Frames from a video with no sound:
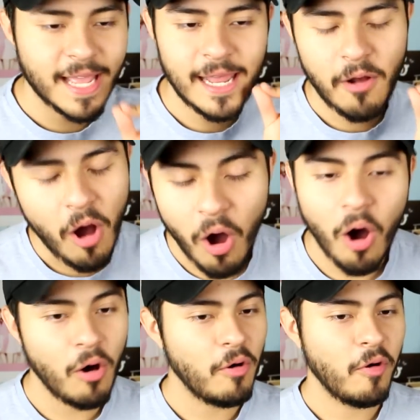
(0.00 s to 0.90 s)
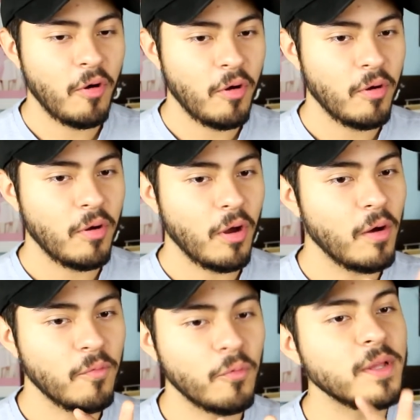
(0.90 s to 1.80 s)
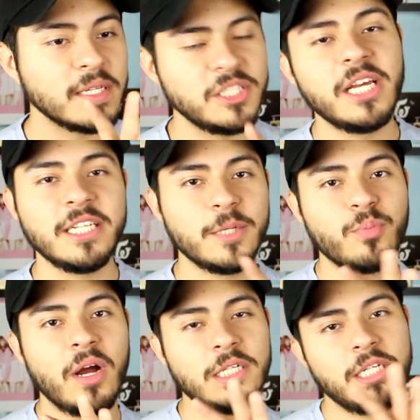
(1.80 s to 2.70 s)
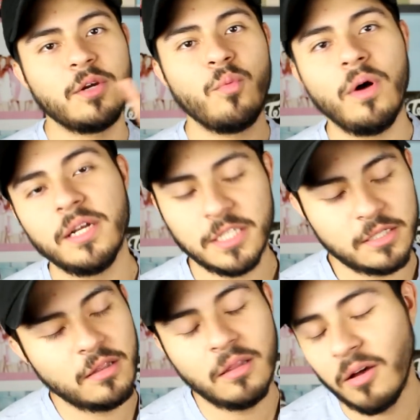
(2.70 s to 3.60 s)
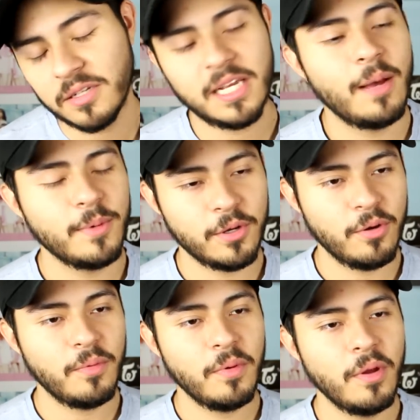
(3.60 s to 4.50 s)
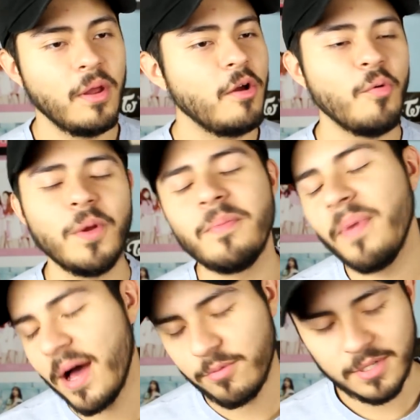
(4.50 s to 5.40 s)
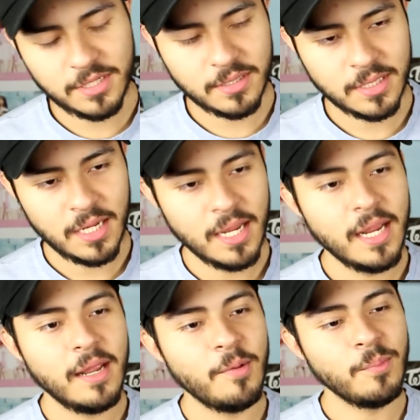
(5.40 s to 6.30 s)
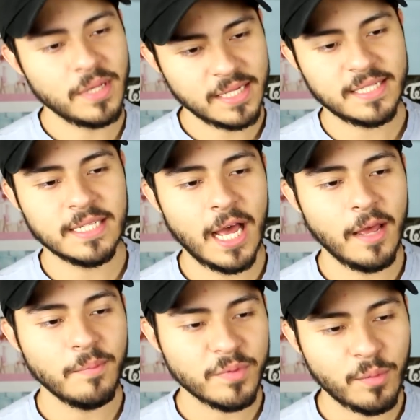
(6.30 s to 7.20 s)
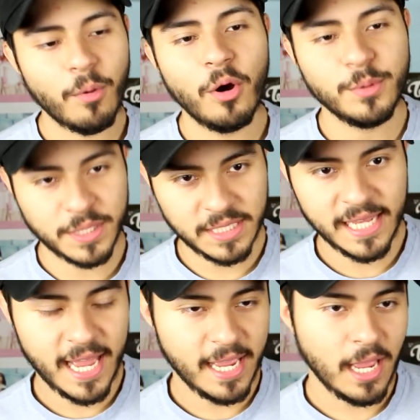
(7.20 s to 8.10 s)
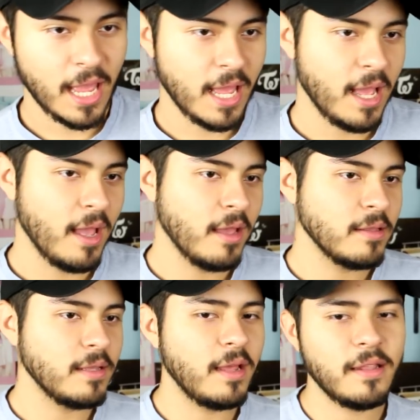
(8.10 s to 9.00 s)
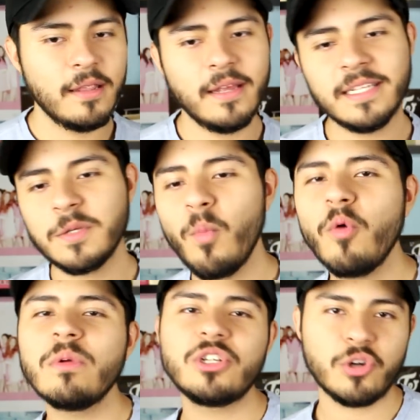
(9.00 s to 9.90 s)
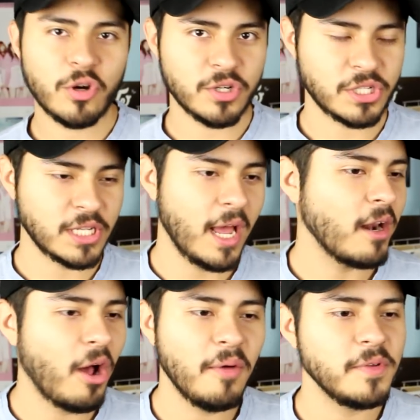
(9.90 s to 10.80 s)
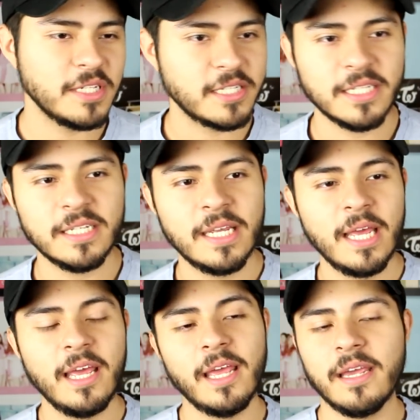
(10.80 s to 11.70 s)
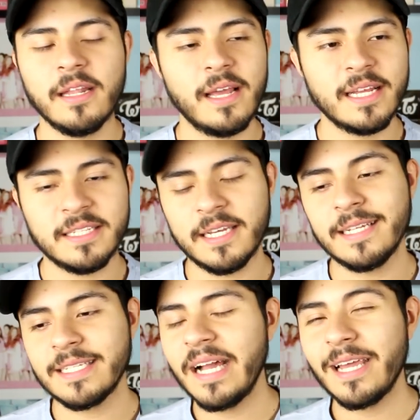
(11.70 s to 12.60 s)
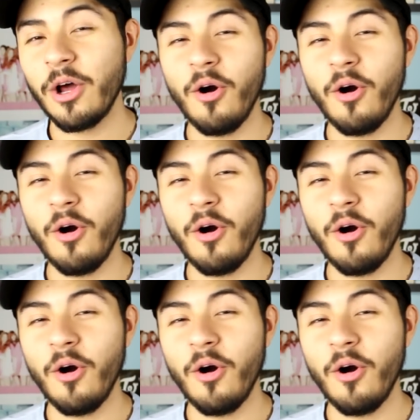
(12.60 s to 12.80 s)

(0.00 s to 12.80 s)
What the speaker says: at all of what the Jaebum project was long time ago with Bounce. But this time, Tomorrow Today, it's a more mature side, obviously. And like I said, it's like an